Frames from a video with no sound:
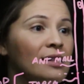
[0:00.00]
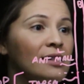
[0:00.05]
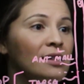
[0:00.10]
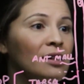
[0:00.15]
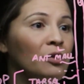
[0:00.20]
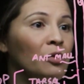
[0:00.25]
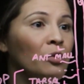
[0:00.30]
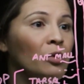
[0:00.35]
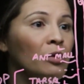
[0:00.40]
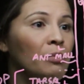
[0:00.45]
So
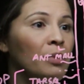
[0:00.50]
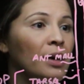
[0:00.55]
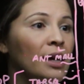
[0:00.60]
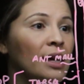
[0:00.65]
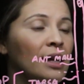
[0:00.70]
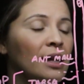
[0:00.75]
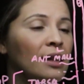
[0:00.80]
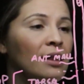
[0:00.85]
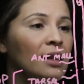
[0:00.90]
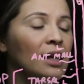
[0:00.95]
it would
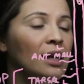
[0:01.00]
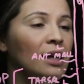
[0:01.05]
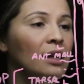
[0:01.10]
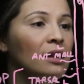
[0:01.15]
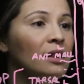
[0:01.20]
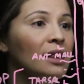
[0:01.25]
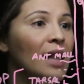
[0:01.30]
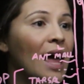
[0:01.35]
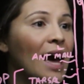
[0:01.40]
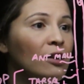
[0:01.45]
be the
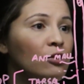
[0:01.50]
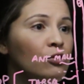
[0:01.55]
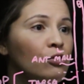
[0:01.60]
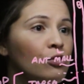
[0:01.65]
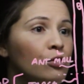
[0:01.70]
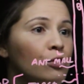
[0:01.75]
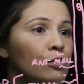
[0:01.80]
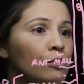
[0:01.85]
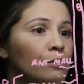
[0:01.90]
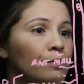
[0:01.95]

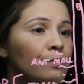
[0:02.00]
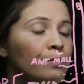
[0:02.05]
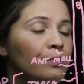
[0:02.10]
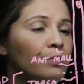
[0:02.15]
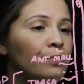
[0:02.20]
lateral.